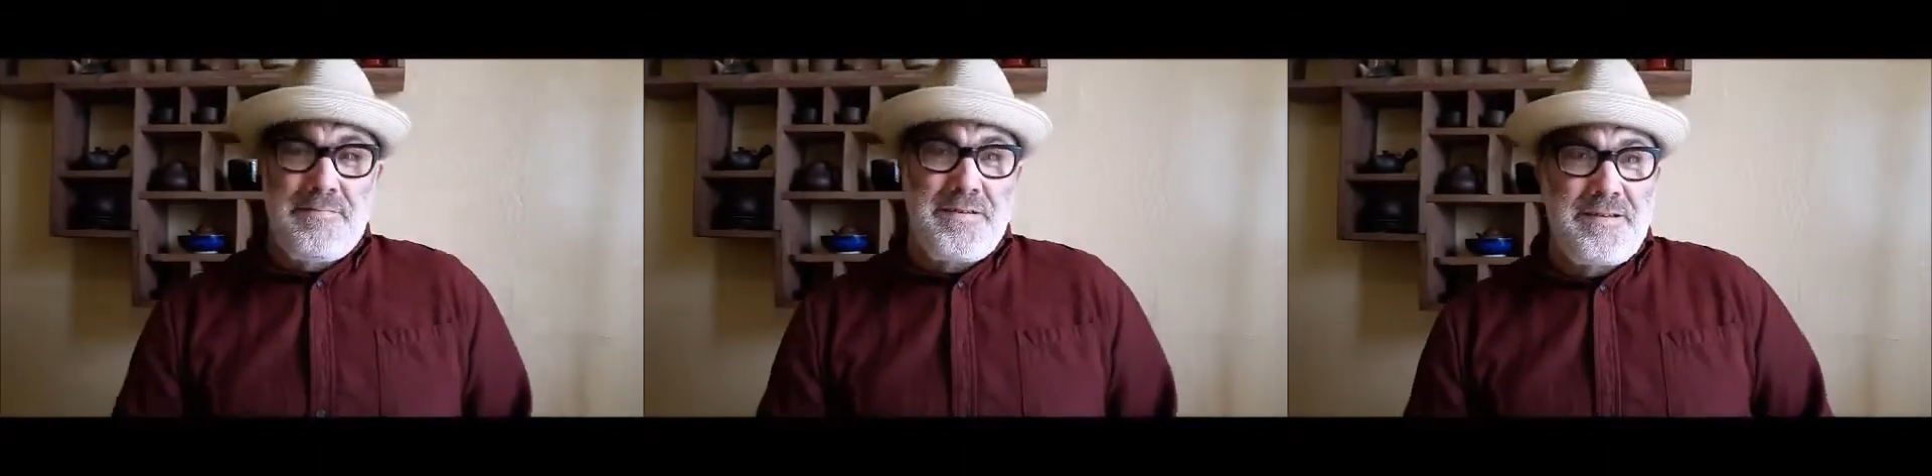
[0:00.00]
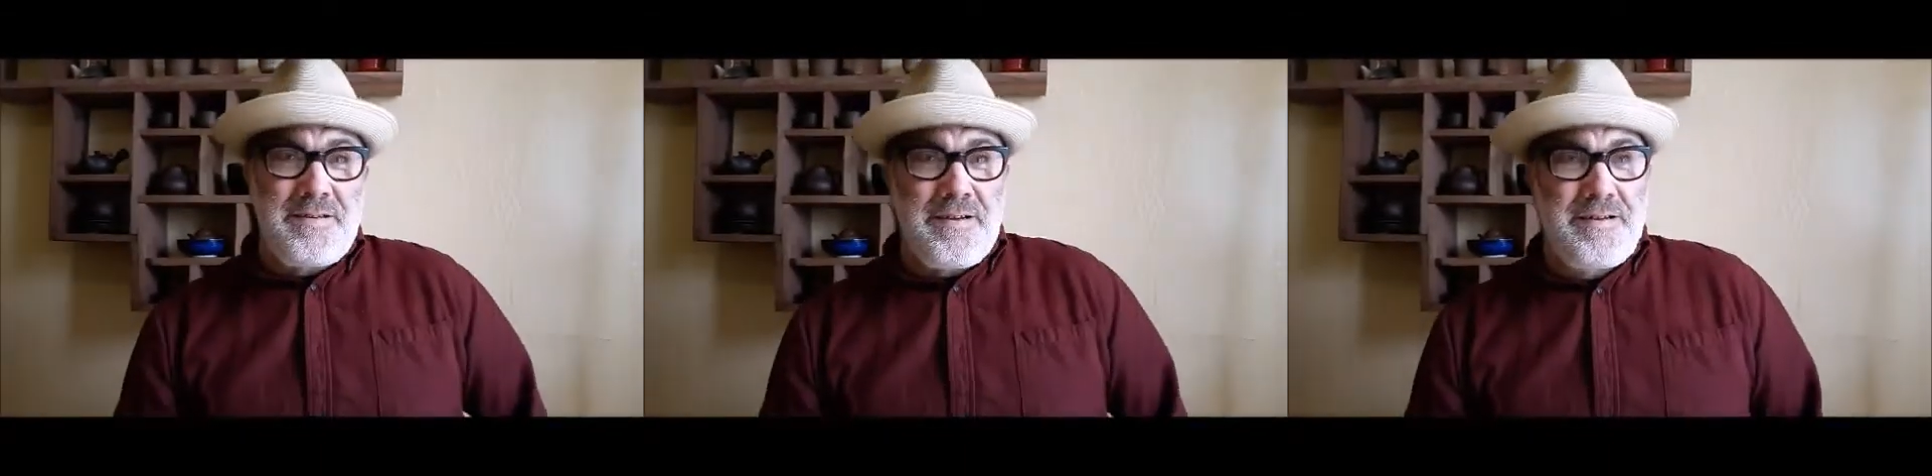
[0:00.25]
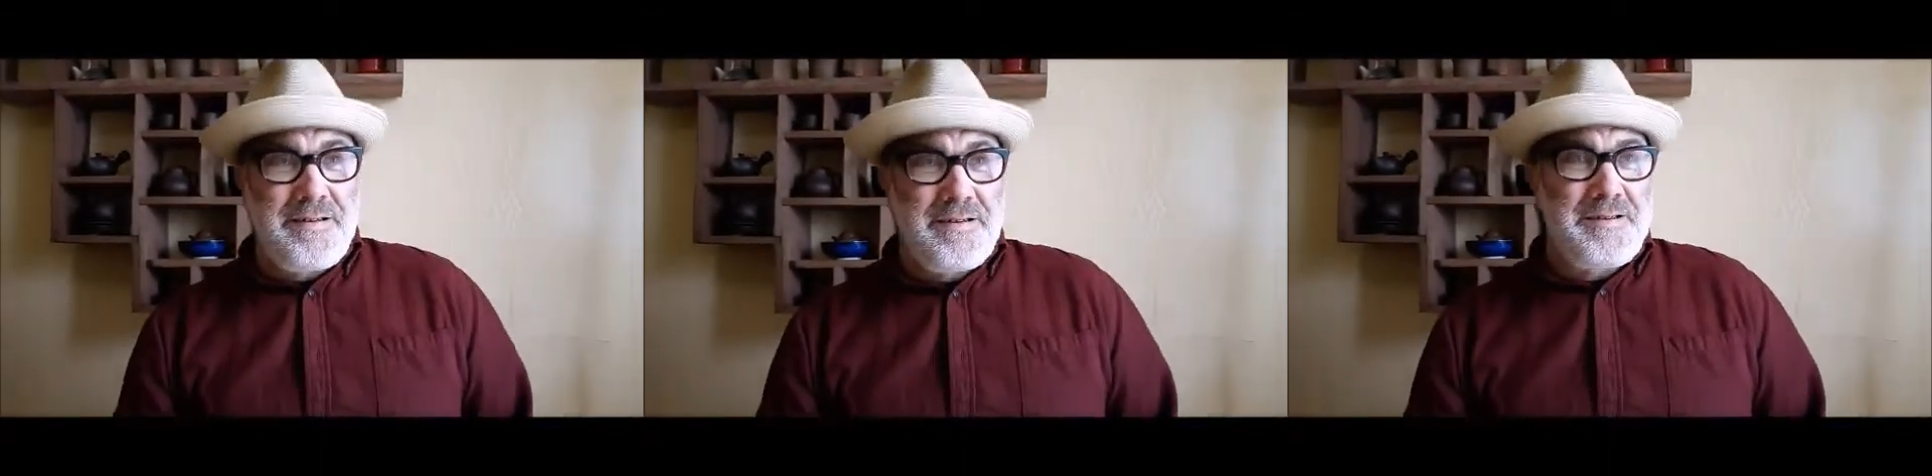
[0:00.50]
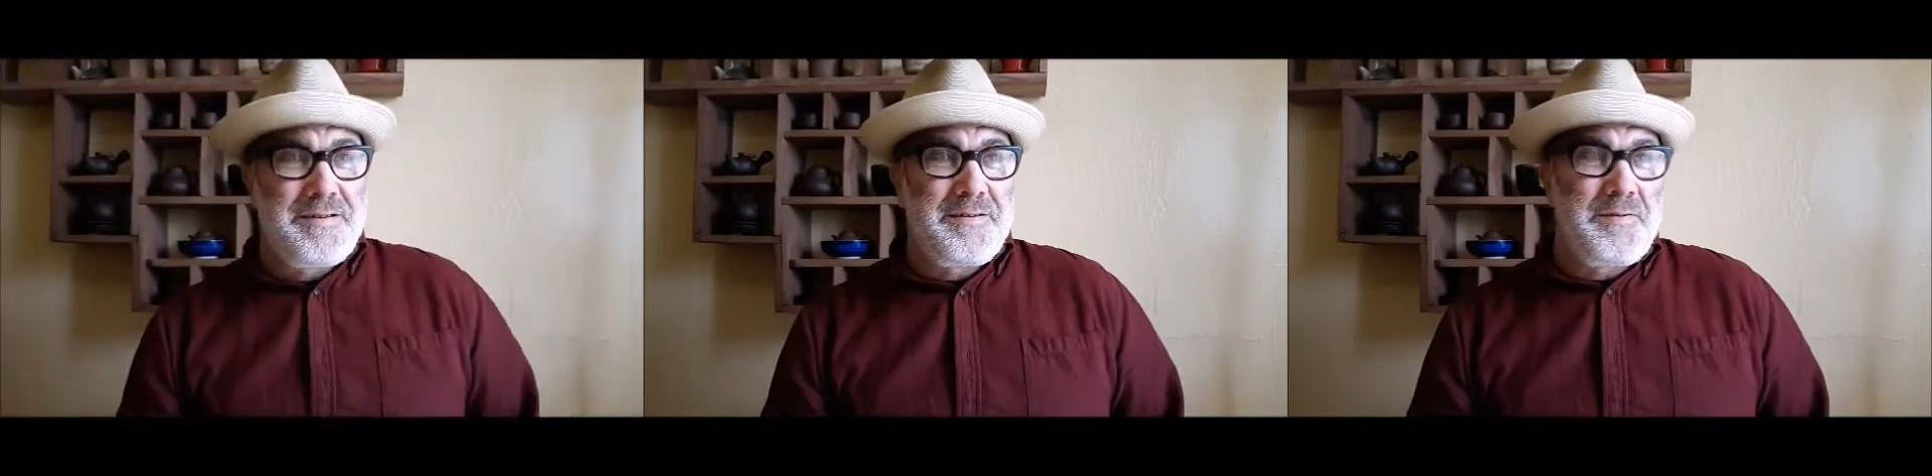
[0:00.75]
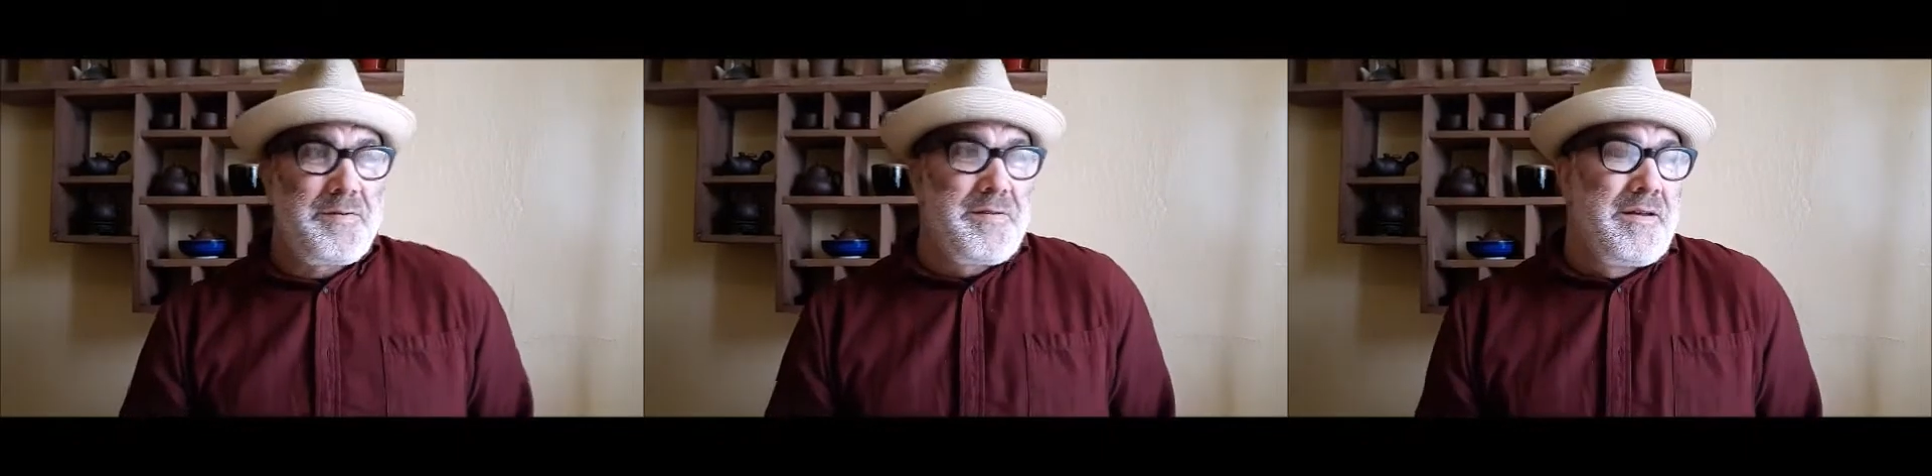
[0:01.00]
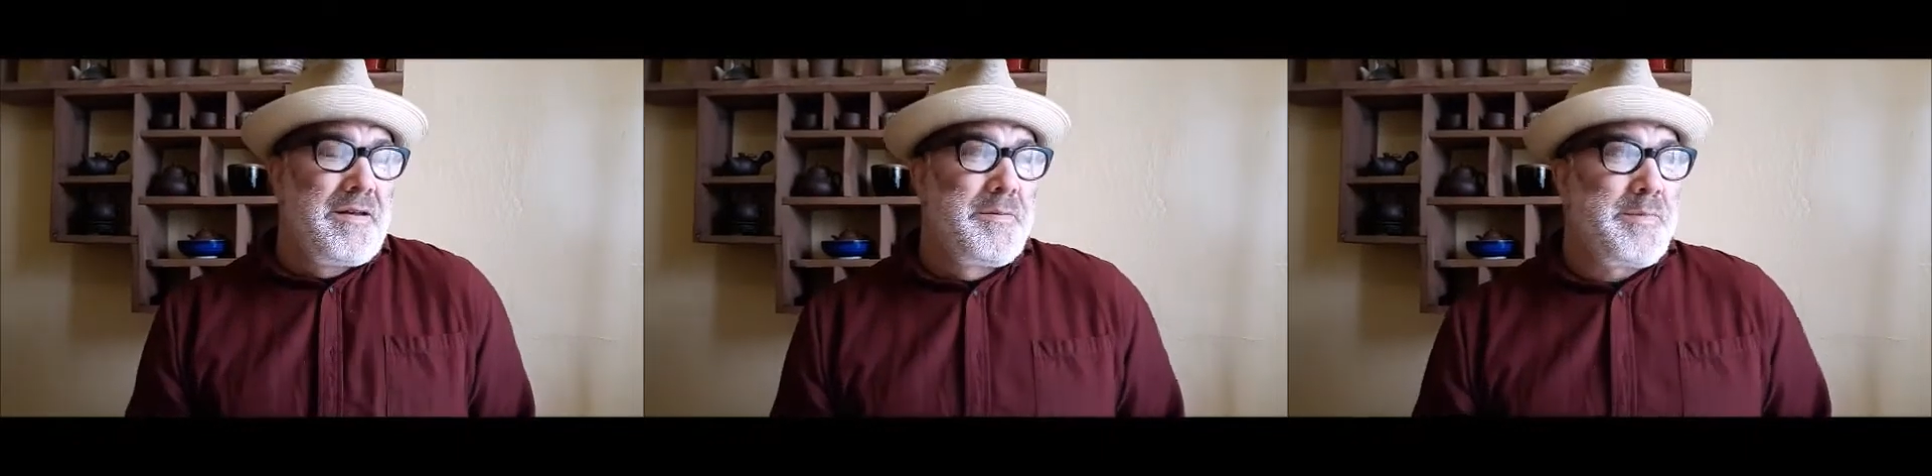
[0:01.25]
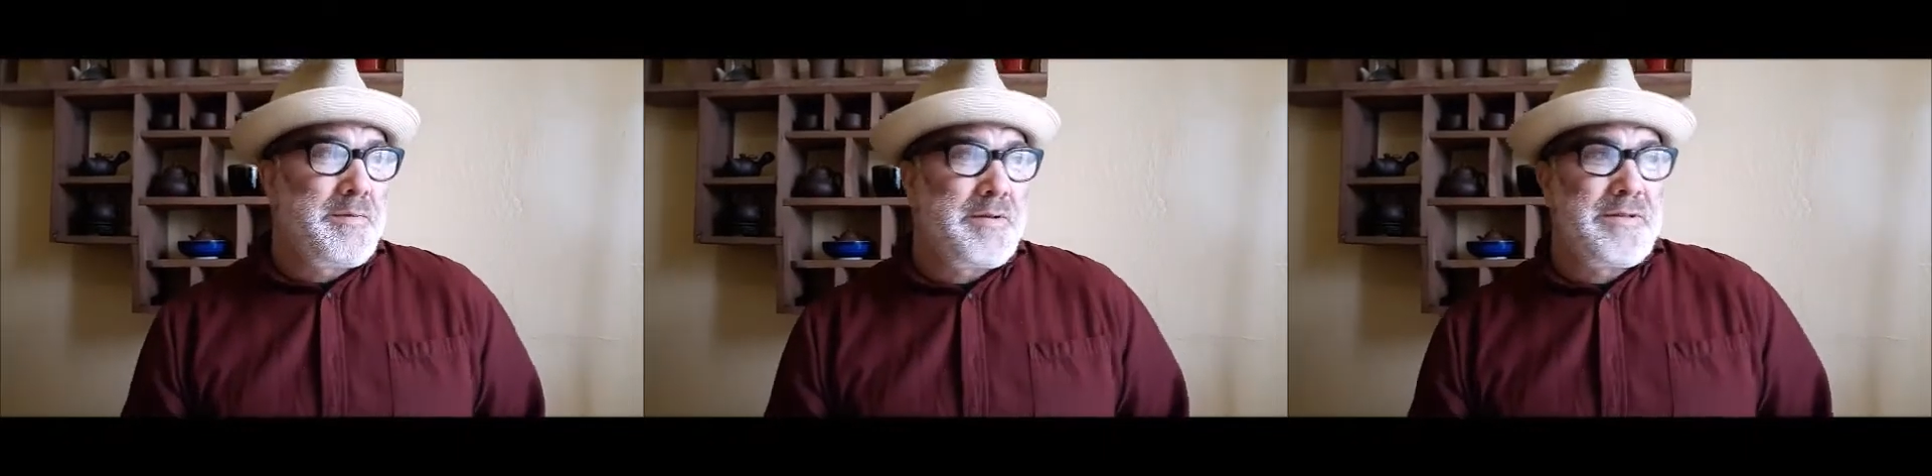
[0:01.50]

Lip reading: was kind of like people